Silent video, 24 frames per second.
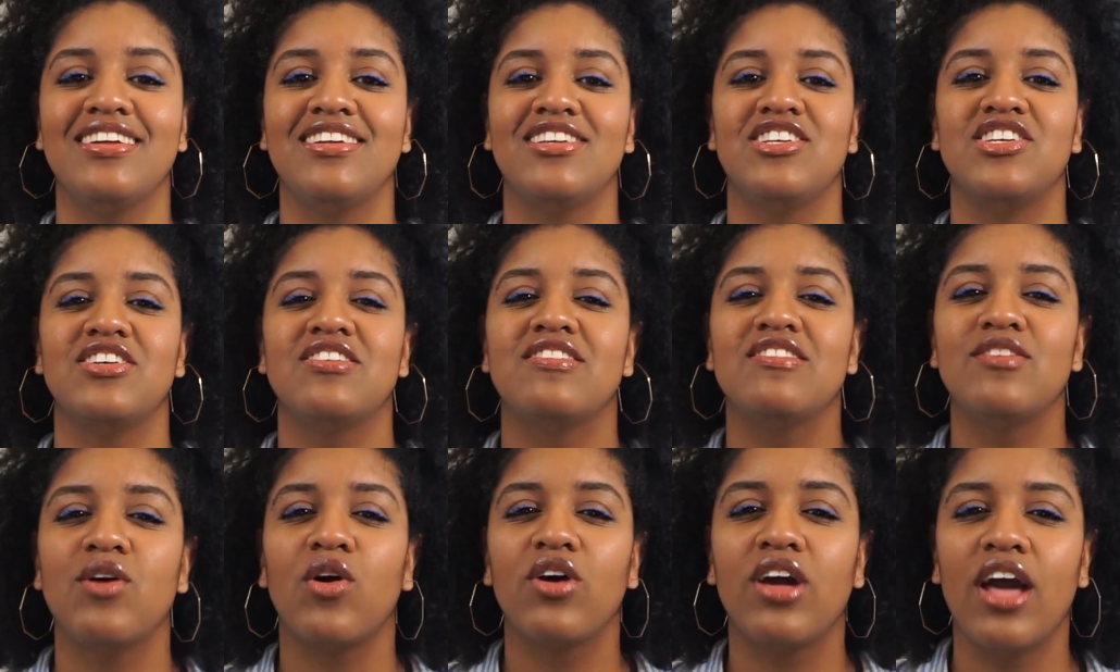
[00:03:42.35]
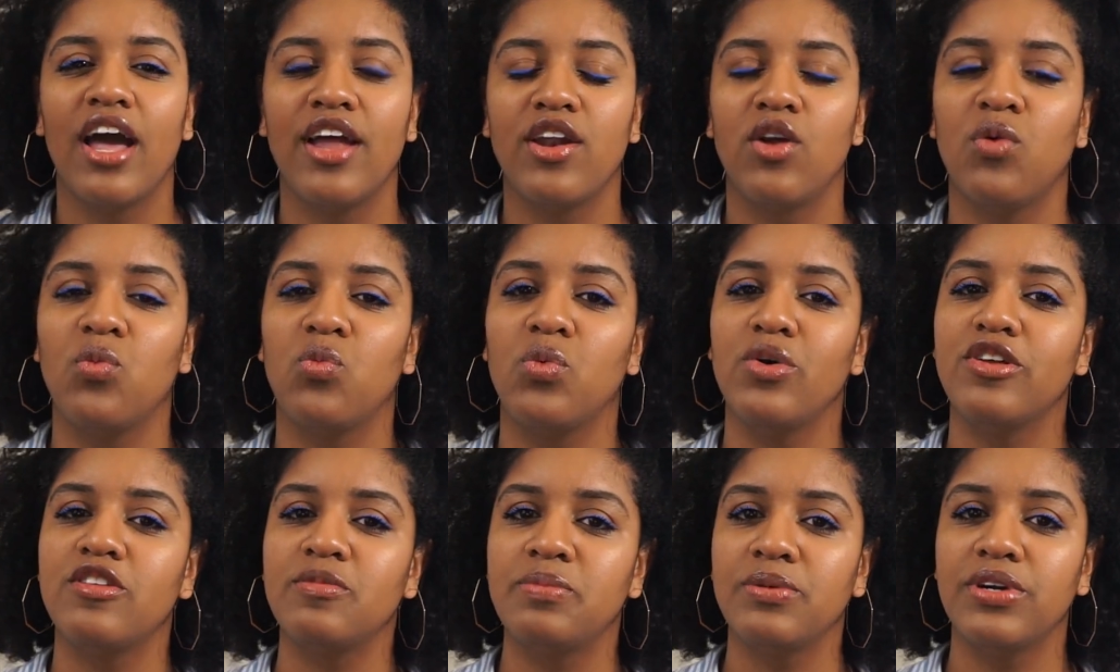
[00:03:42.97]
just kind of
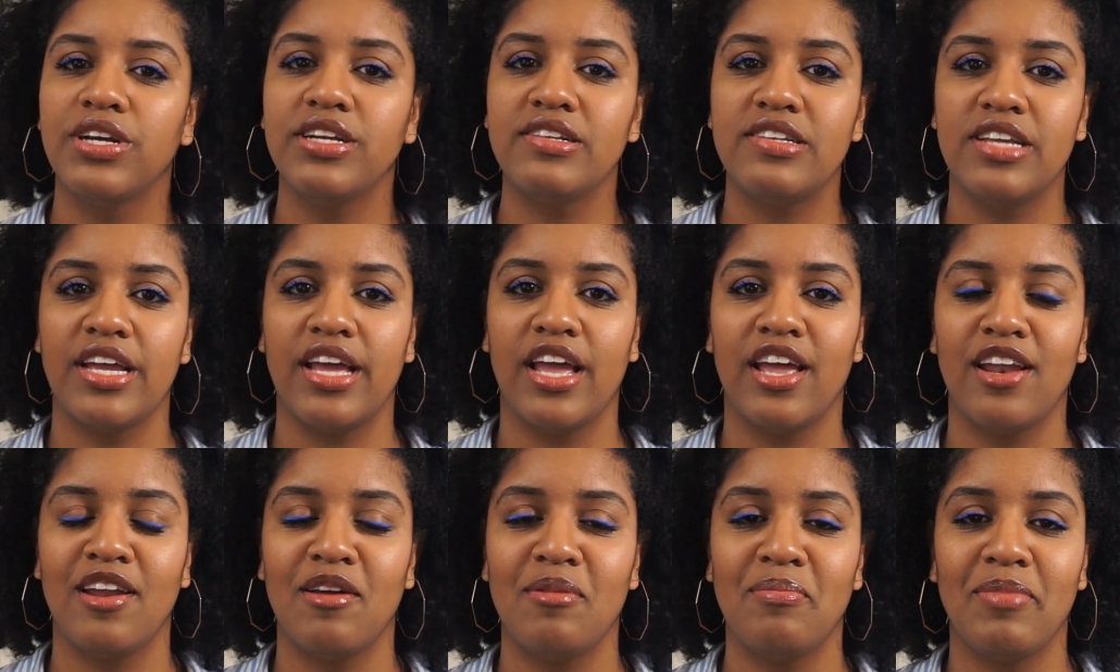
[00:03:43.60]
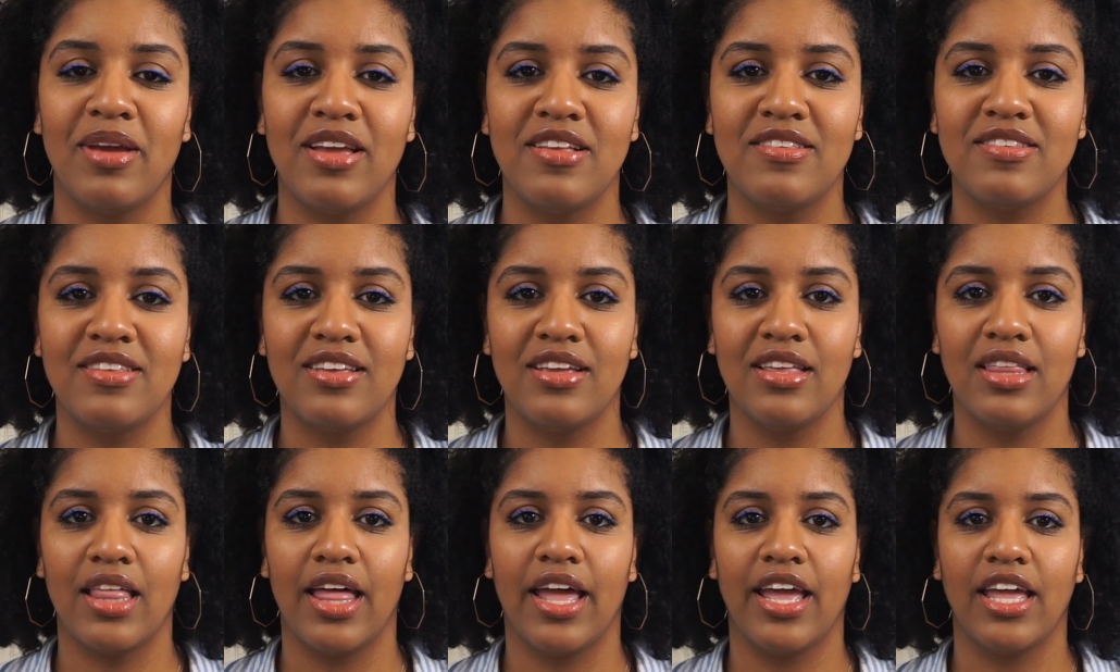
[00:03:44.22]
whispering to Hannah,
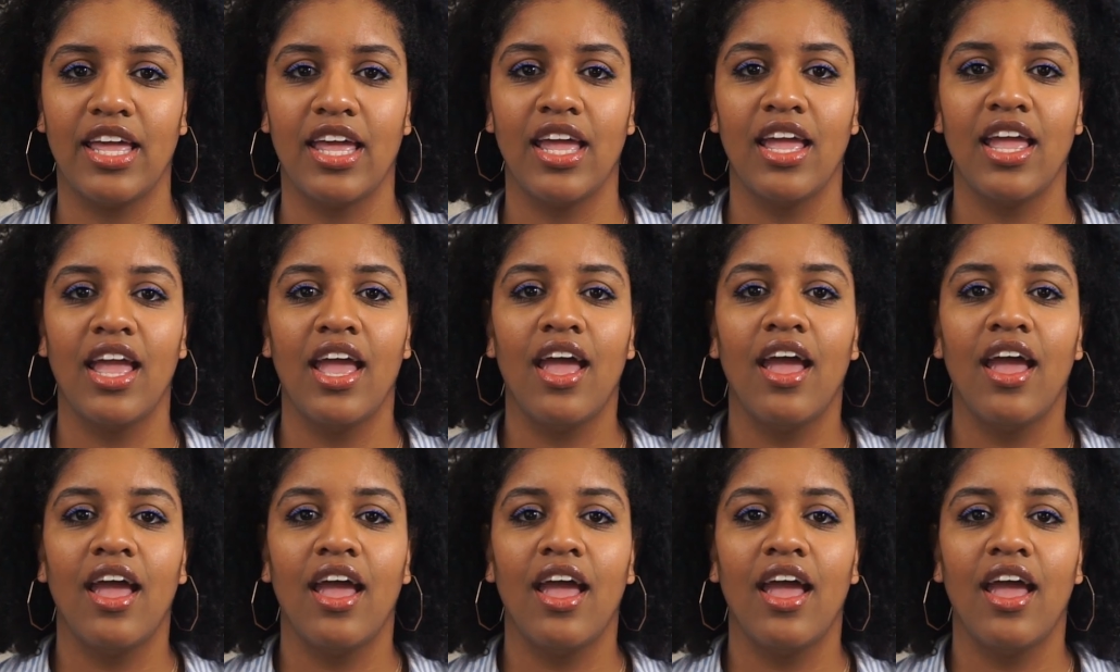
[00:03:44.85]
basically like,